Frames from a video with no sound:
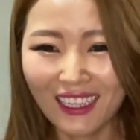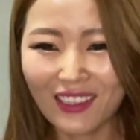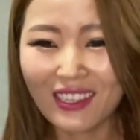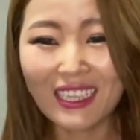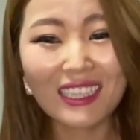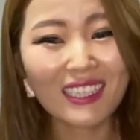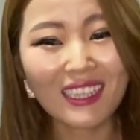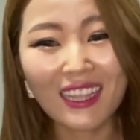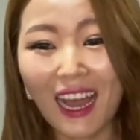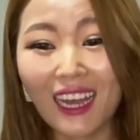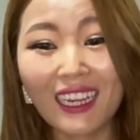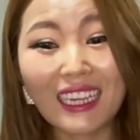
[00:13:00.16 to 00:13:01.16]
because it's oh
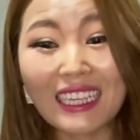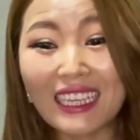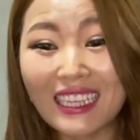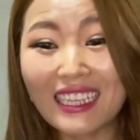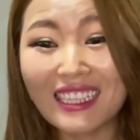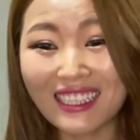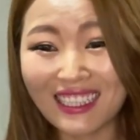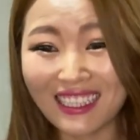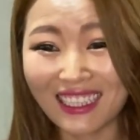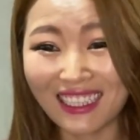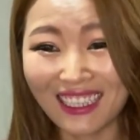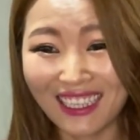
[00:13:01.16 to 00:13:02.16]
not God.
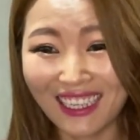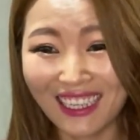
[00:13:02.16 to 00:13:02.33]
easy.